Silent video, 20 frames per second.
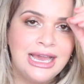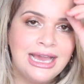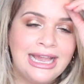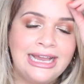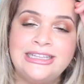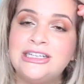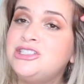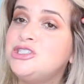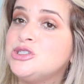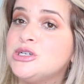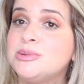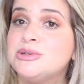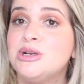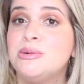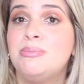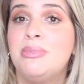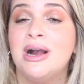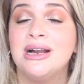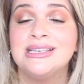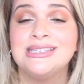in the
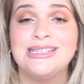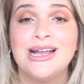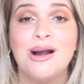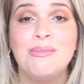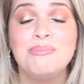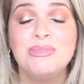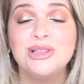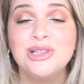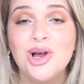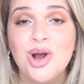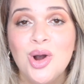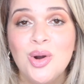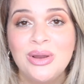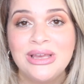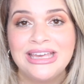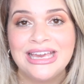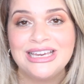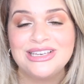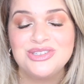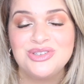description box down below
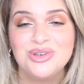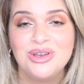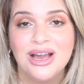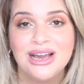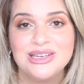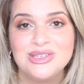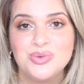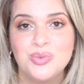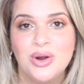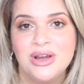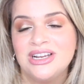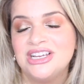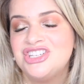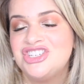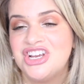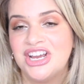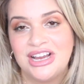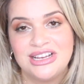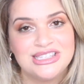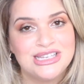in case you guys wanna
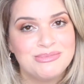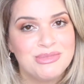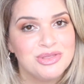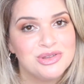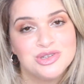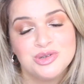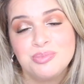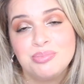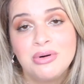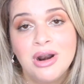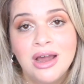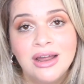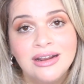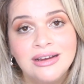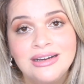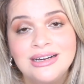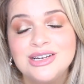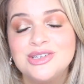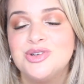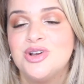check out some of those
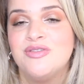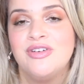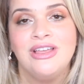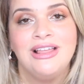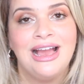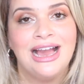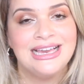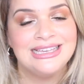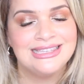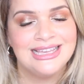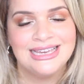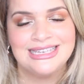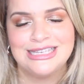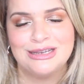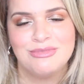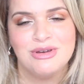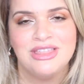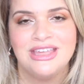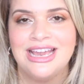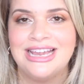products or if you guys like
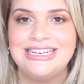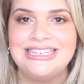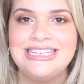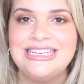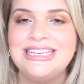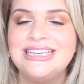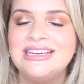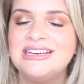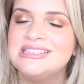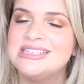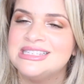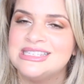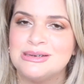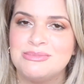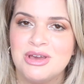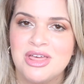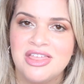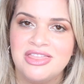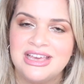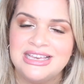some of the ideas and some
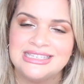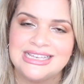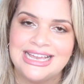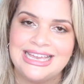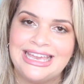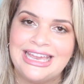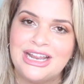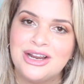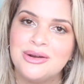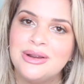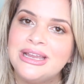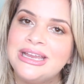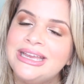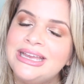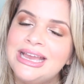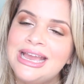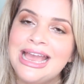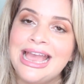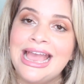of the things I carry